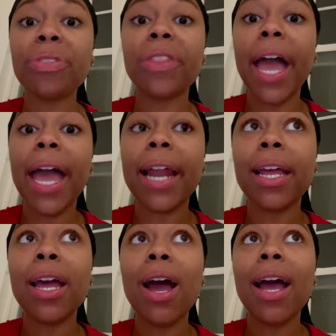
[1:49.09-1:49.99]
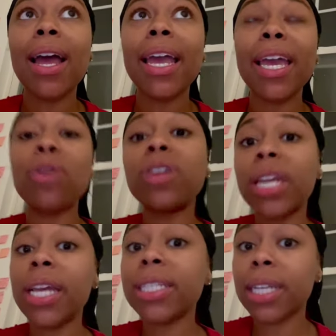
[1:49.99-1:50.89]
that he
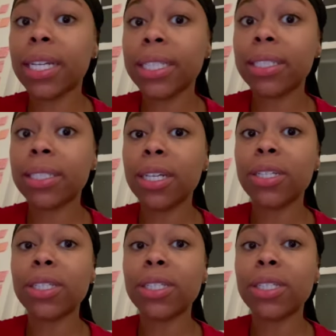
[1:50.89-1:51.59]
needs us.